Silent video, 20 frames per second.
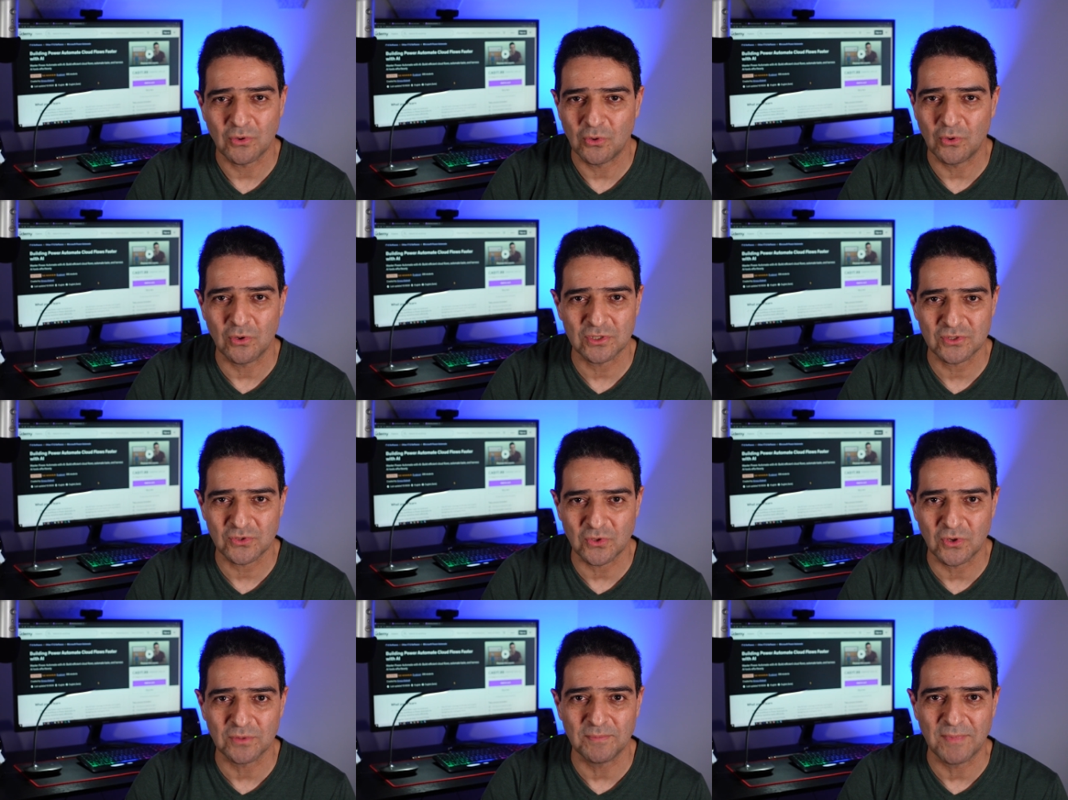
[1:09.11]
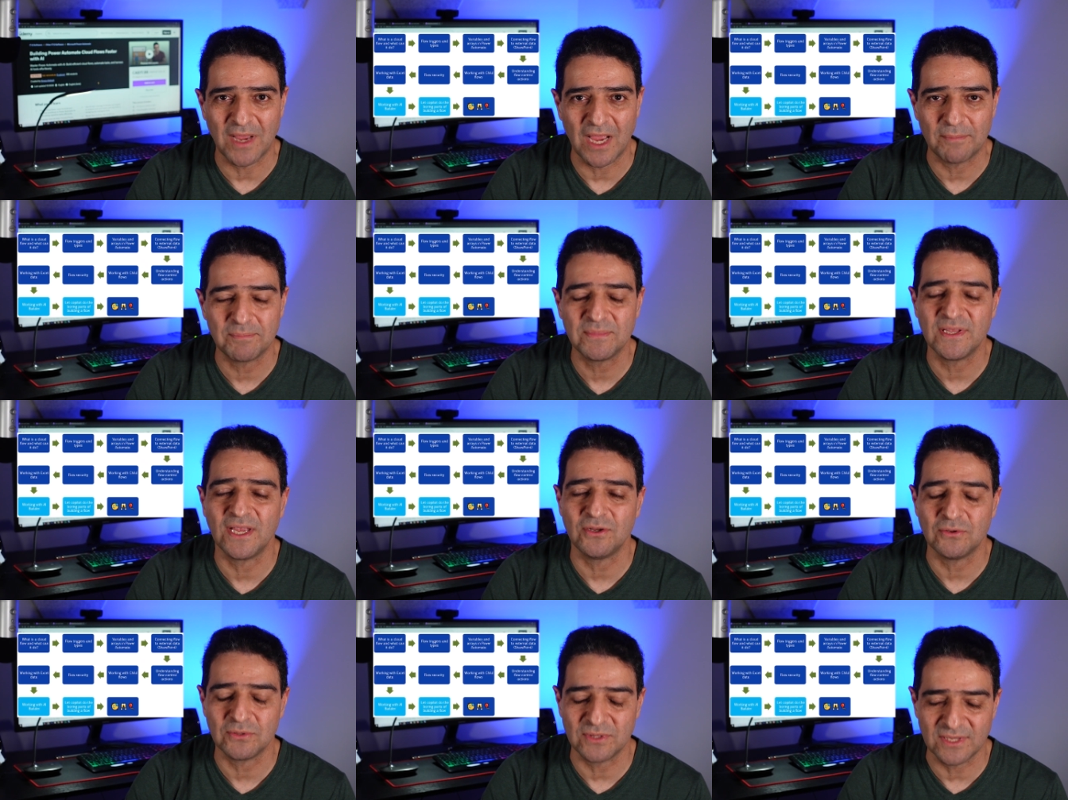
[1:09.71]
course roadmap,
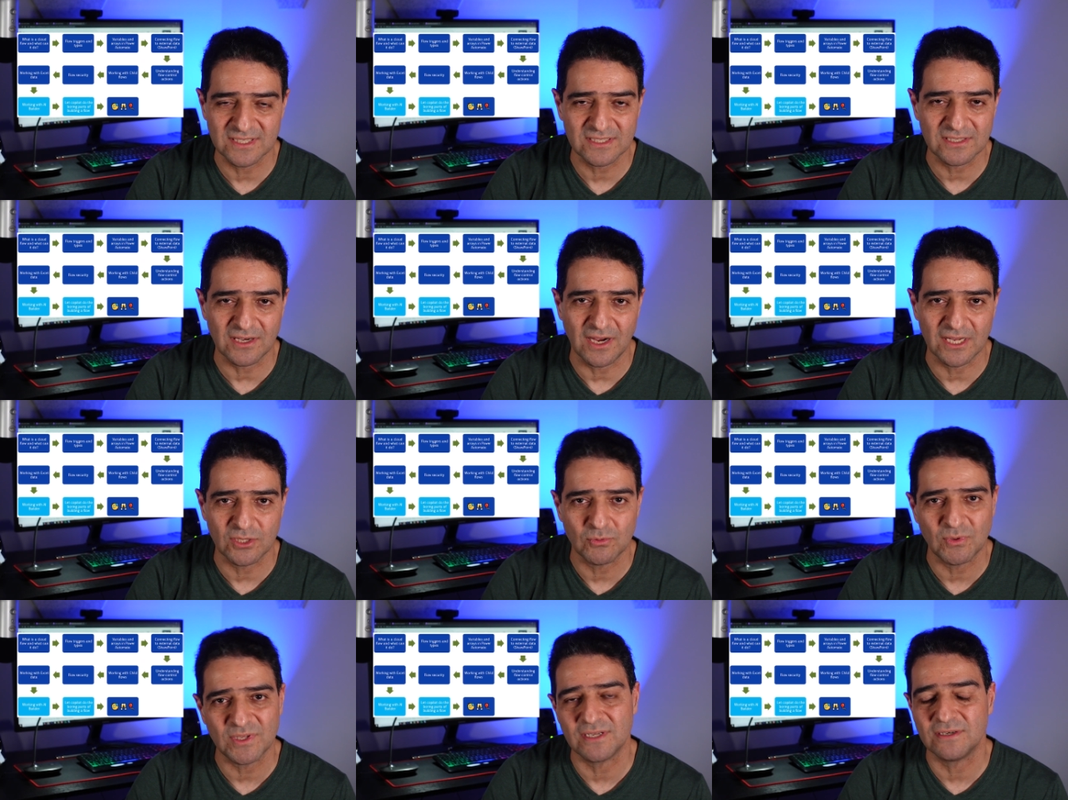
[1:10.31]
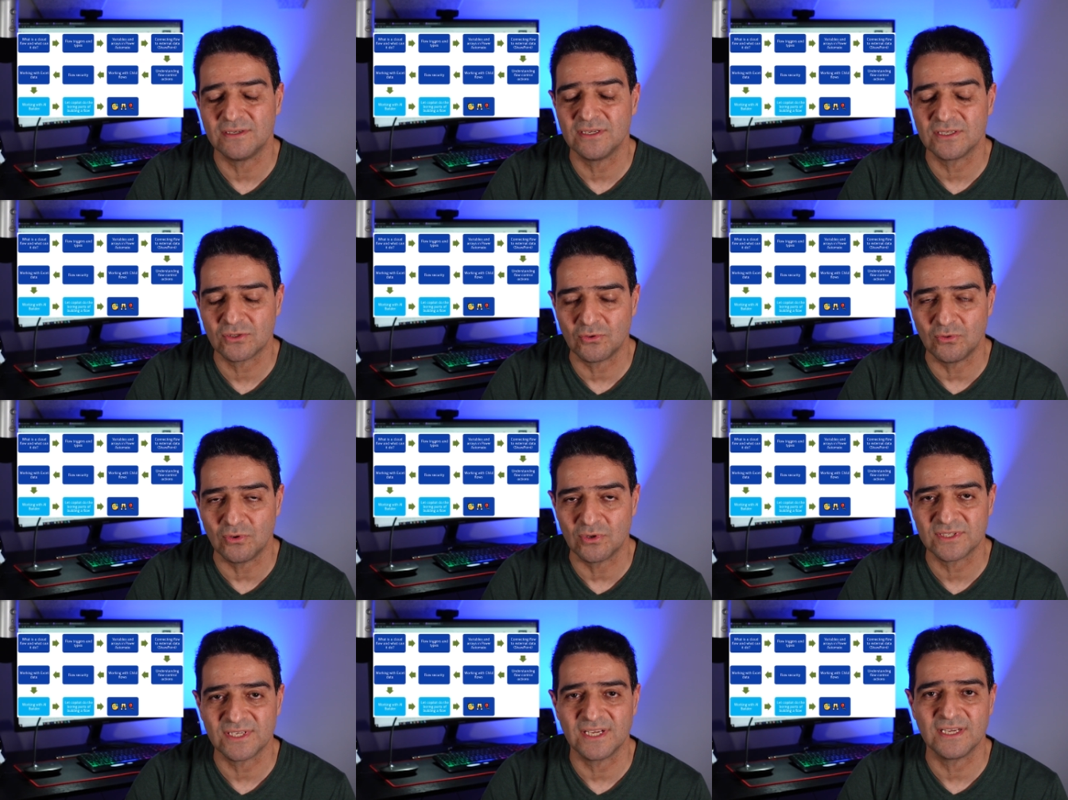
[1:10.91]
then you decide whether this
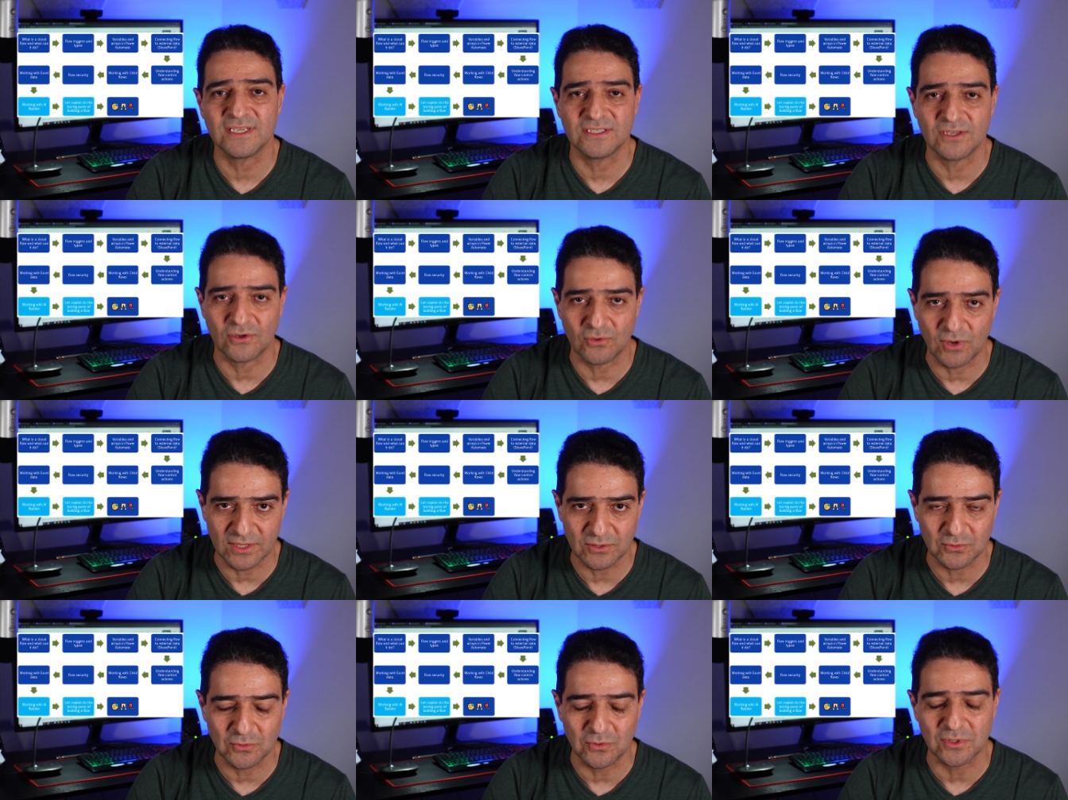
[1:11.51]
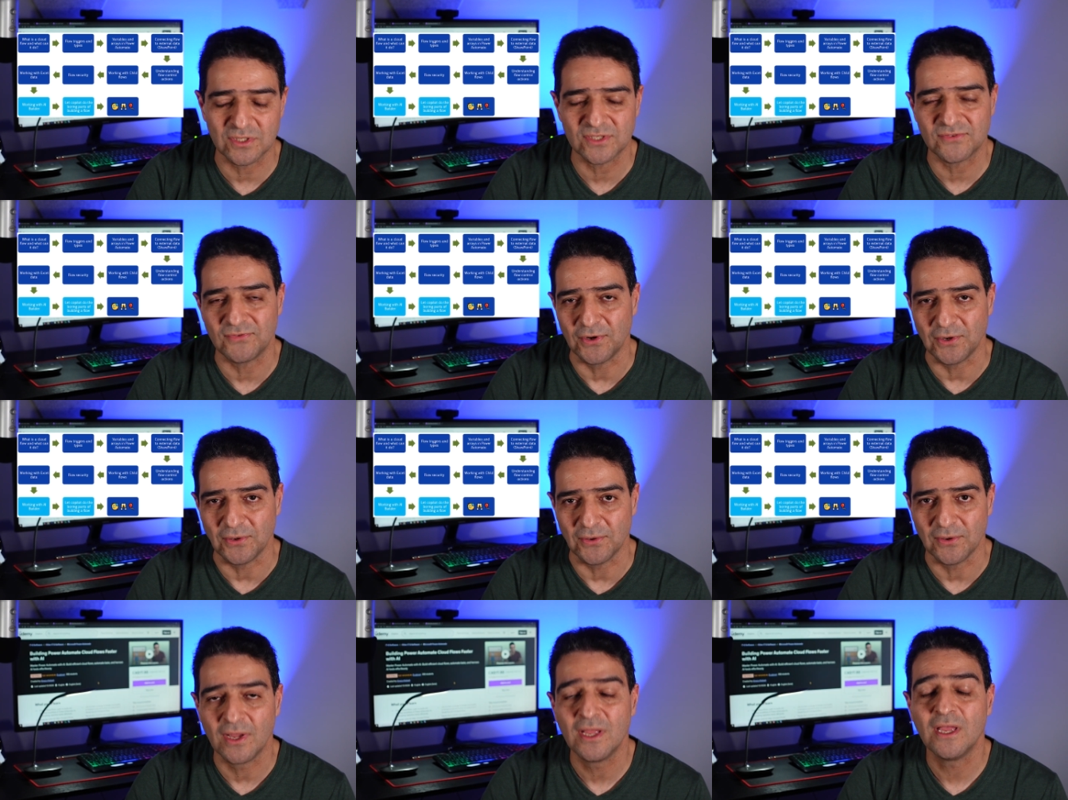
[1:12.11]
course is the right course for
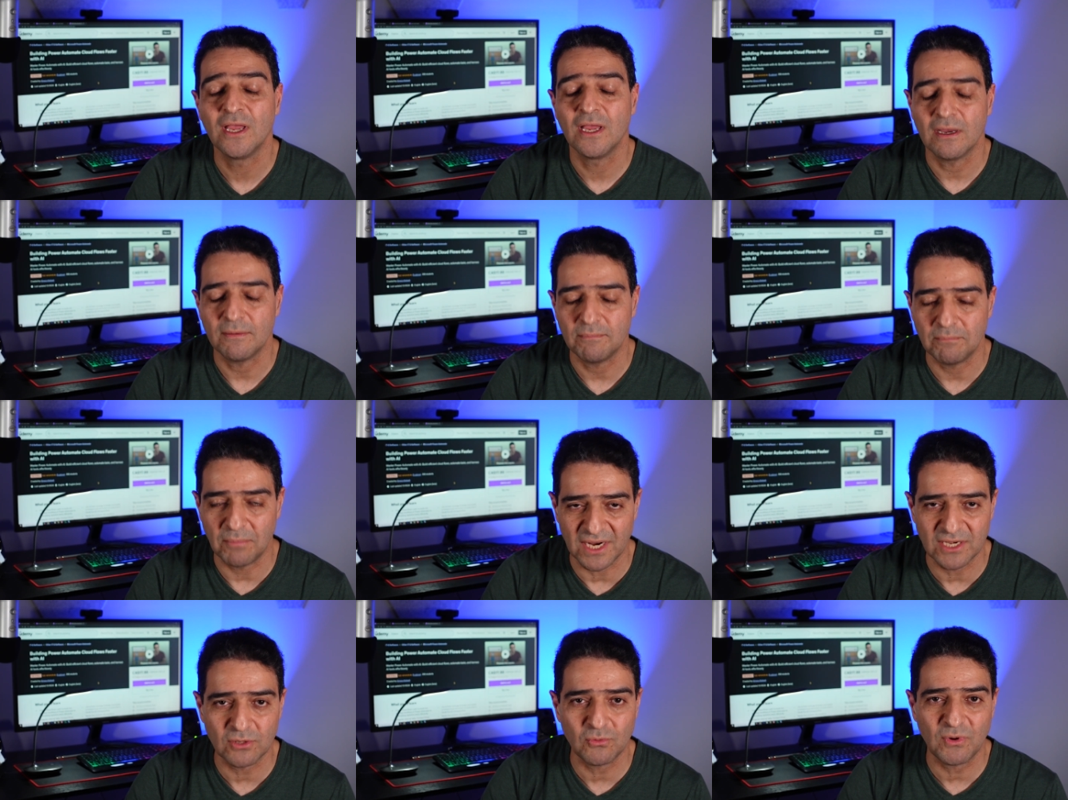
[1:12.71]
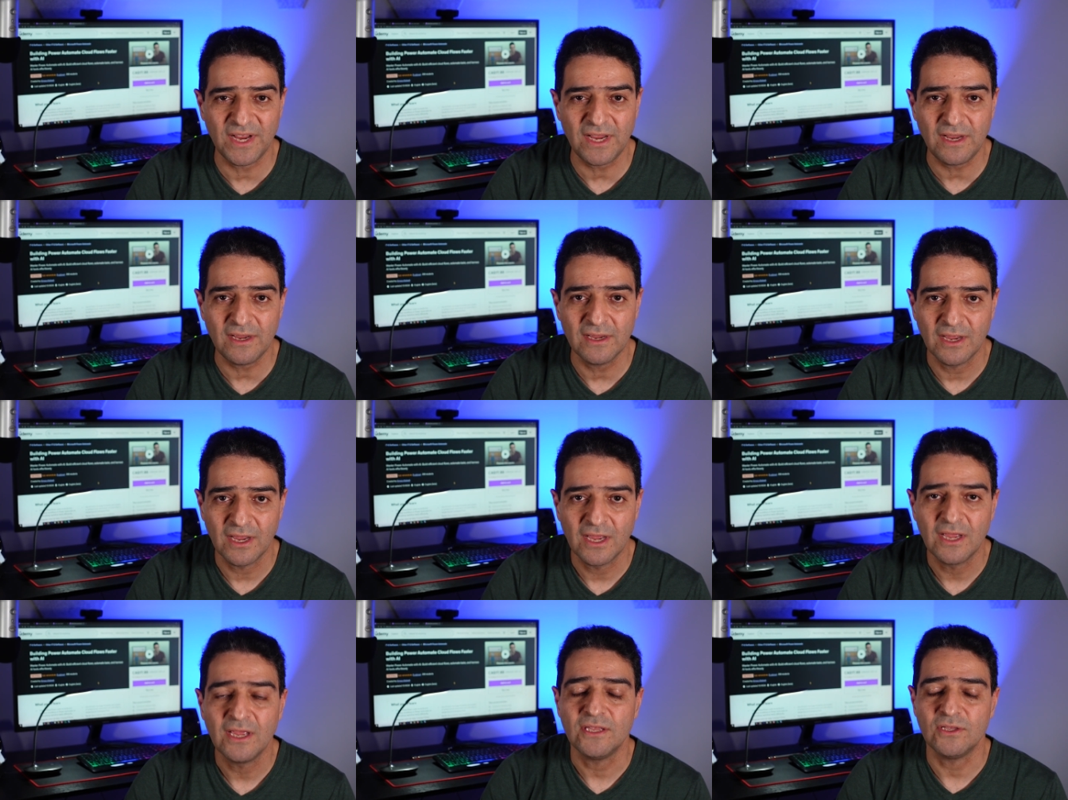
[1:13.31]
you. By the way,
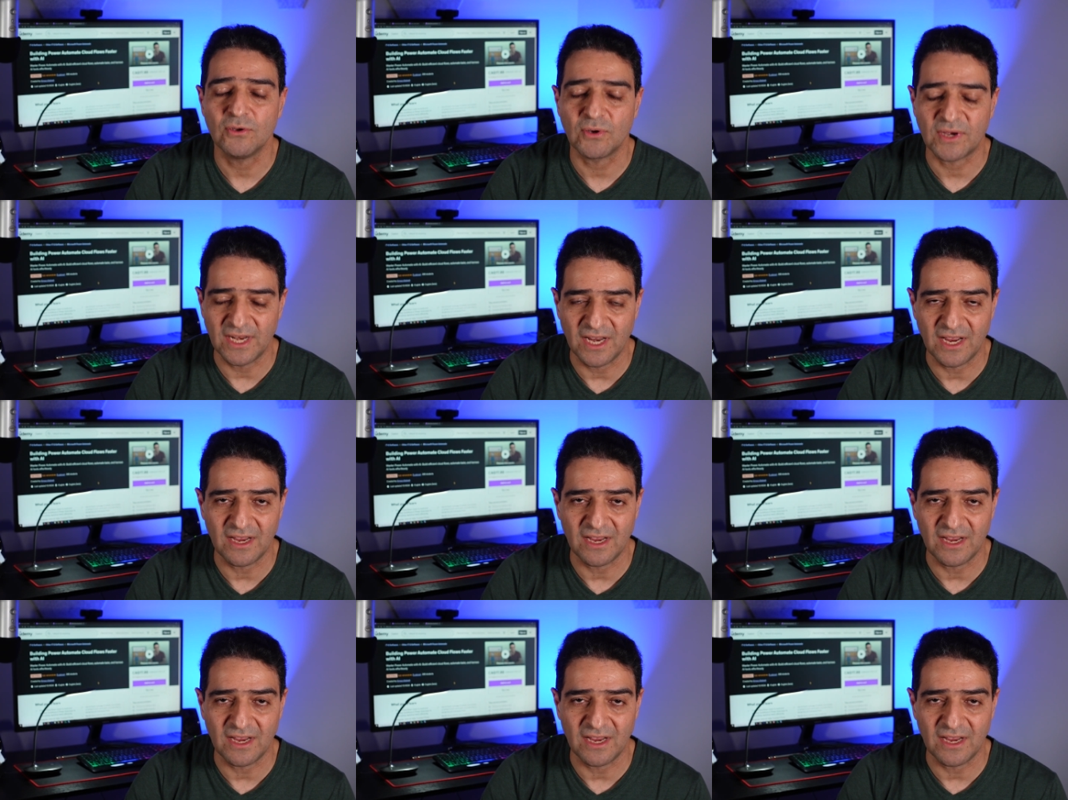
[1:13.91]
you can